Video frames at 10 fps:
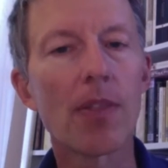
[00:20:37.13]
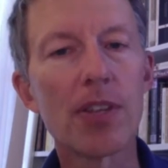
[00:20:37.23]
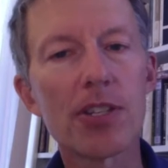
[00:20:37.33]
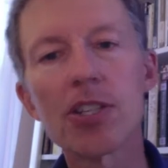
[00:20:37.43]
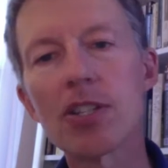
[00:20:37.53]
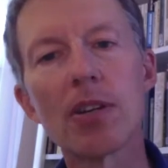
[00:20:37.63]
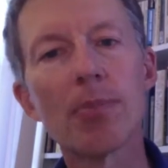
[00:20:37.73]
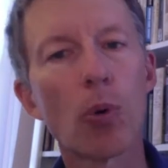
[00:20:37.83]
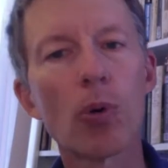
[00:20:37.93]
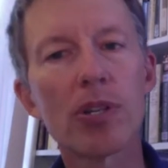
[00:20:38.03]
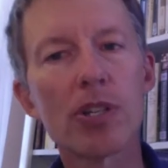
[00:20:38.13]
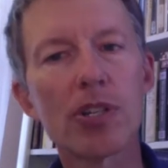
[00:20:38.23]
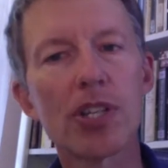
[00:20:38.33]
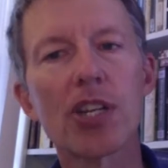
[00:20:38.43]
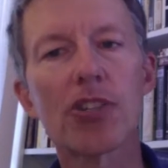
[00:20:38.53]
This is an important
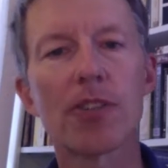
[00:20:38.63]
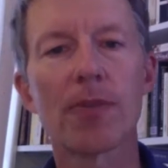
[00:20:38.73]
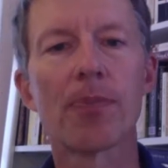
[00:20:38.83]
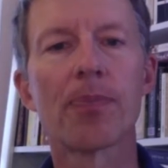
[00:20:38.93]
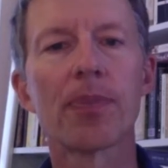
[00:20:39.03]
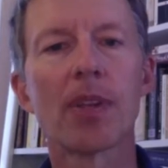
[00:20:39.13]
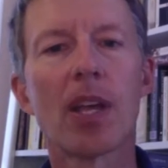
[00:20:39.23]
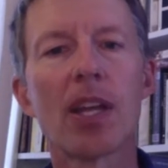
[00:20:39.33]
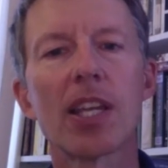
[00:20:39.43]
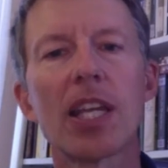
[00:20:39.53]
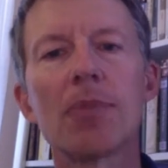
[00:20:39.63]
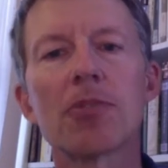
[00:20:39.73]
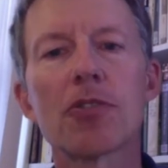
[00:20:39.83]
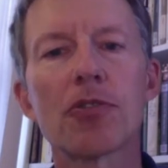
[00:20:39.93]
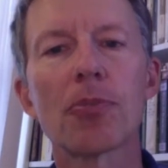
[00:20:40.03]
distinction, and it keeps
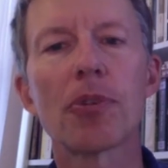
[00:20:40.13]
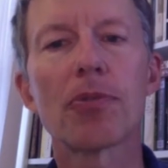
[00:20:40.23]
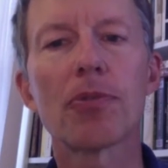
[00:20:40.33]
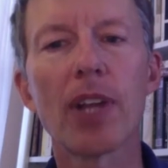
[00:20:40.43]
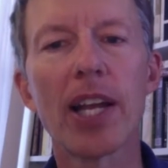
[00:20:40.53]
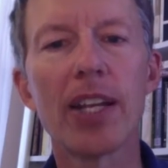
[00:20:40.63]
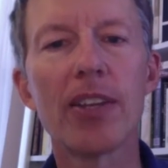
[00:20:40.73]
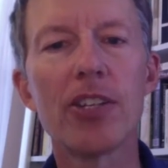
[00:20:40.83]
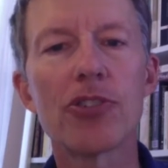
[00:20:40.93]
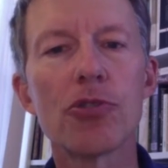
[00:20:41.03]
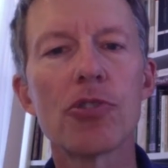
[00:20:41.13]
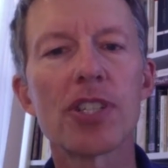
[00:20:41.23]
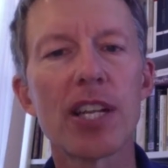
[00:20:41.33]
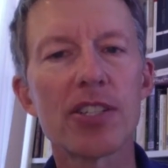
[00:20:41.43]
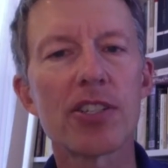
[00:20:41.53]
us from conflating these two
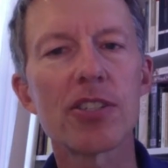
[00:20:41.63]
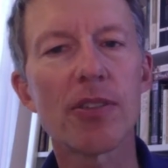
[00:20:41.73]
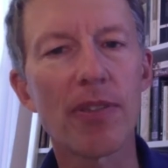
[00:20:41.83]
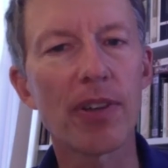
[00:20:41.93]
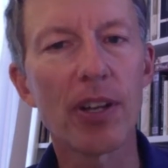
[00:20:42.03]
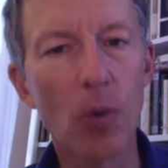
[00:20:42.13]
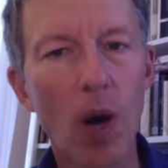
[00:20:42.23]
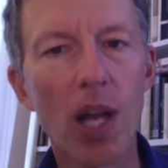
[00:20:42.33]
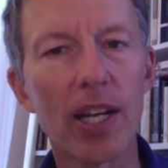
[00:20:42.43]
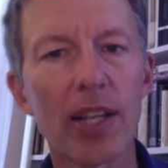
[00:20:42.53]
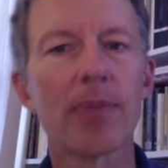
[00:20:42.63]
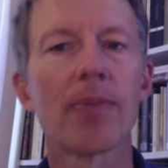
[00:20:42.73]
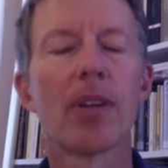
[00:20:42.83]
senses of equality.